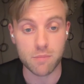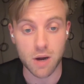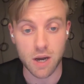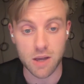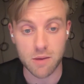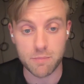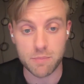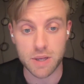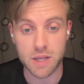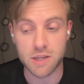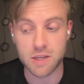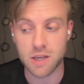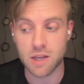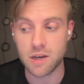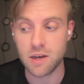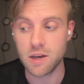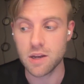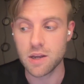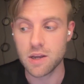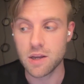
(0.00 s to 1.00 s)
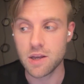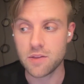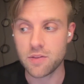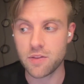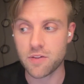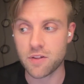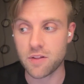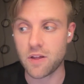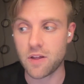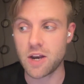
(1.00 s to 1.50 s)
In my opinion,
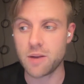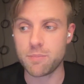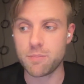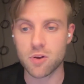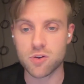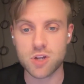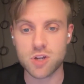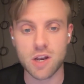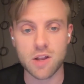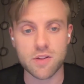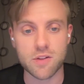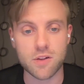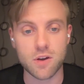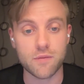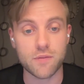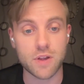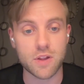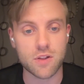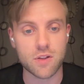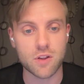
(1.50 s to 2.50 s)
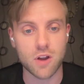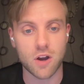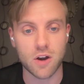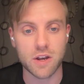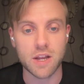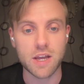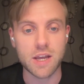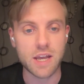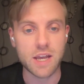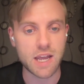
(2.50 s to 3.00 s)
the Solana blockchain itself is
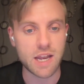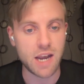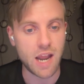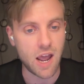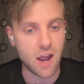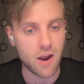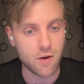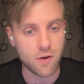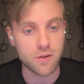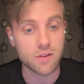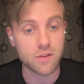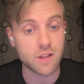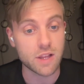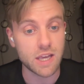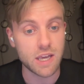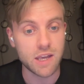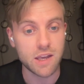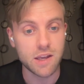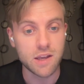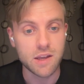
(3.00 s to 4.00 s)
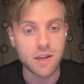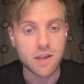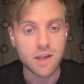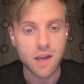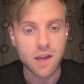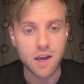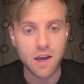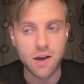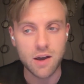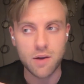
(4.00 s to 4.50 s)
not inherently
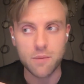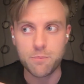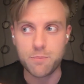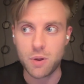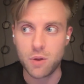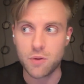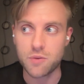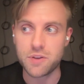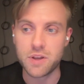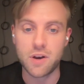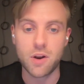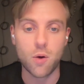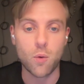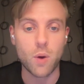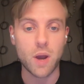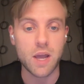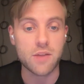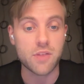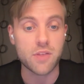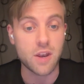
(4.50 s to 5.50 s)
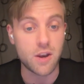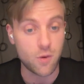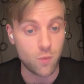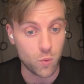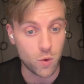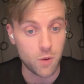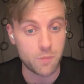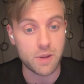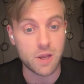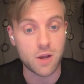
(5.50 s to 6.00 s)
uh, built in a way that
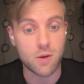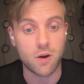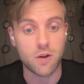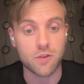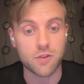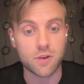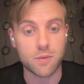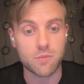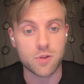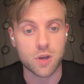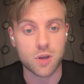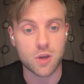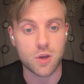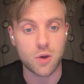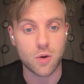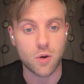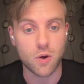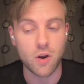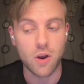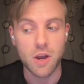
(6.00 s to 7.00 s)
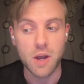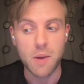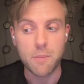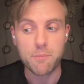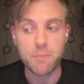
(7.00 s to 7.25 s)
it would be quantum secure,